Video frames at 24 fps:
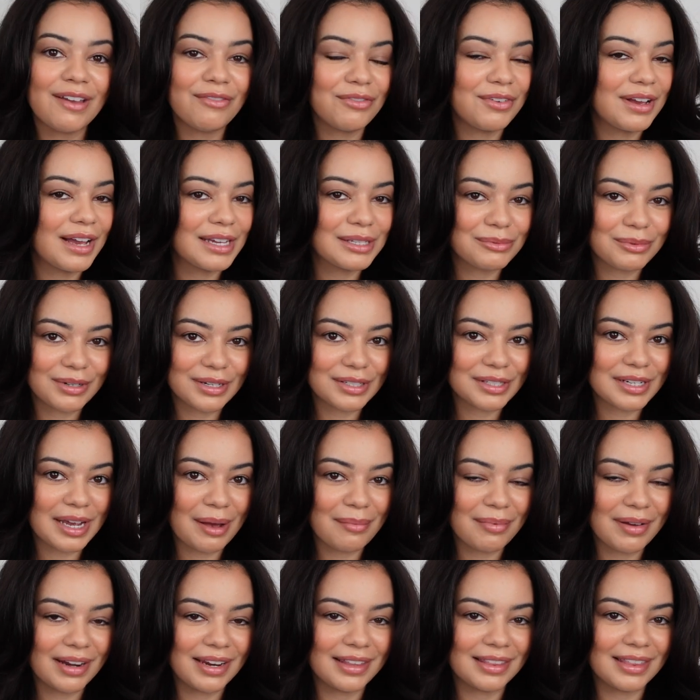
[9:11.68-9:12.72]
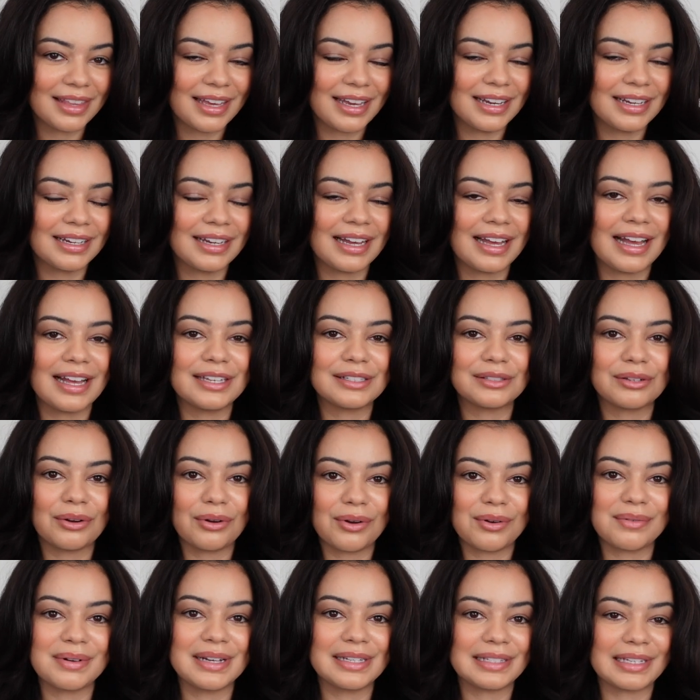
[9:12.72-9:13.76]
If you guys want to shop anything, as
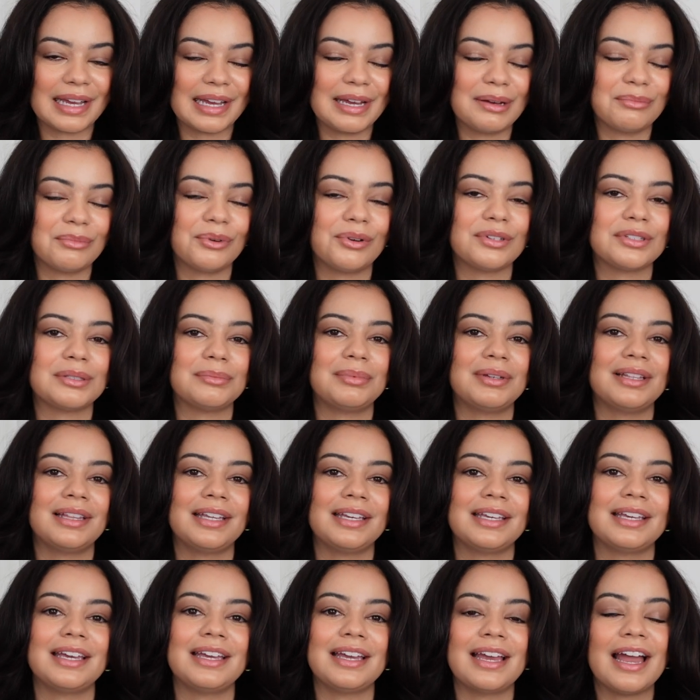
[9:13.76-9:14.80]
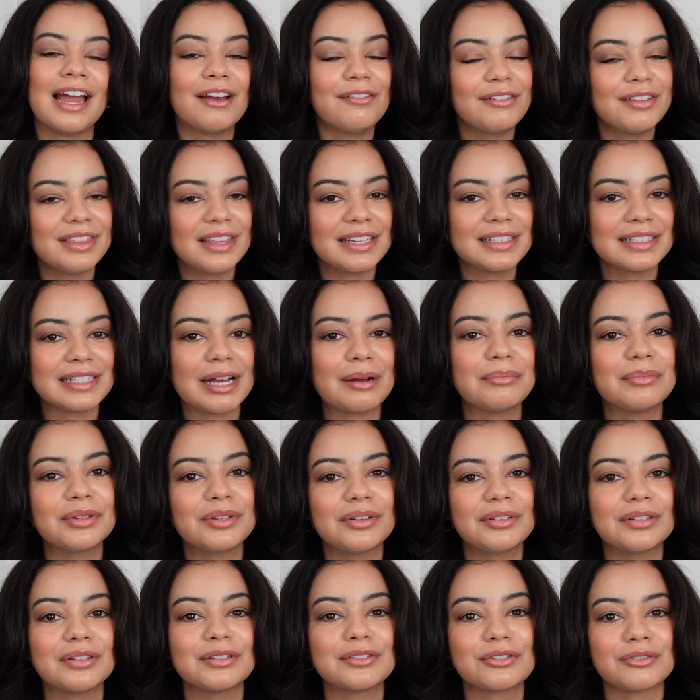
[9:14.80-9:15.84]
always, I am going to be linking everything down
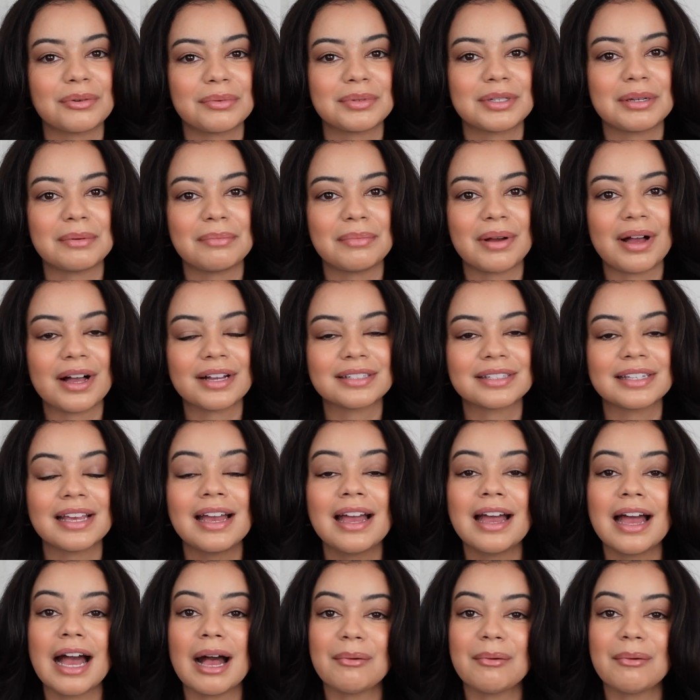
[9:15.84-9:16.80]
below in the description box.